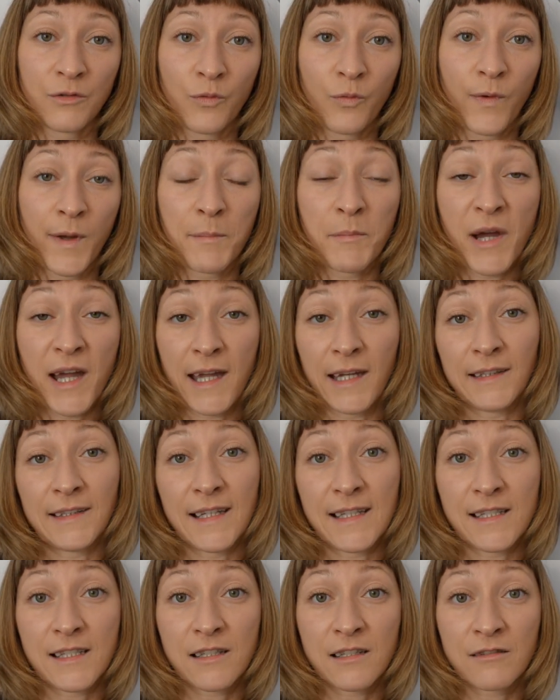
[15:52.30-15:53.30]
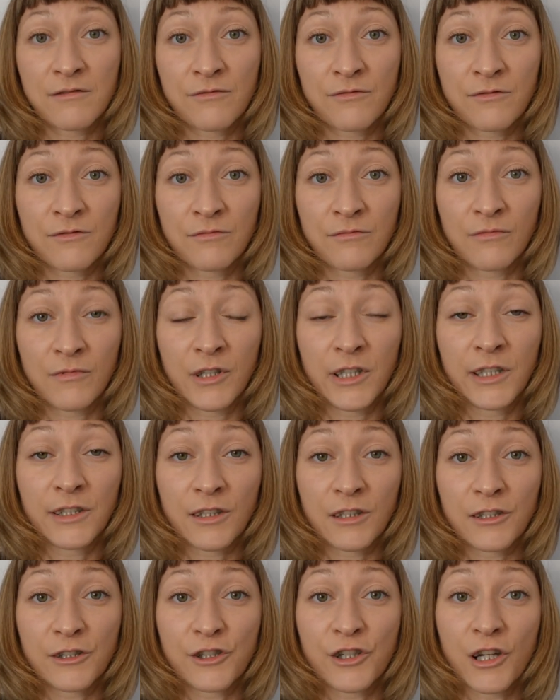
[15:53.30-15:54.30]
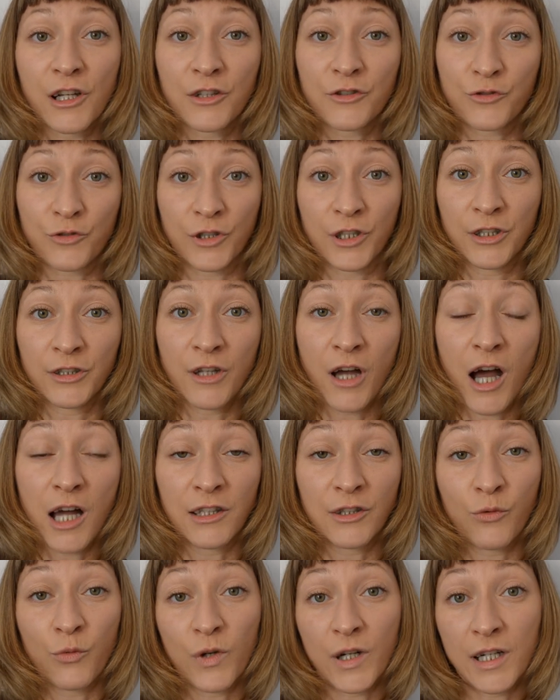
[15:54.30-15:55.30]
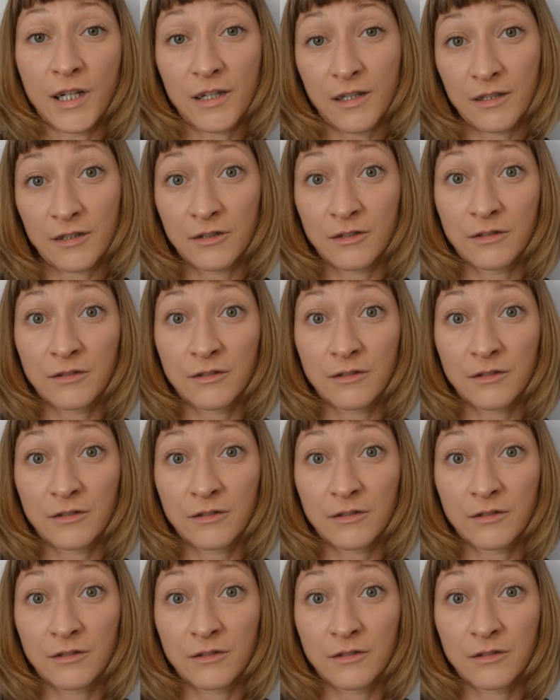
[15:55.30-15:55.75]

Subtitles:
made as little children, unaware.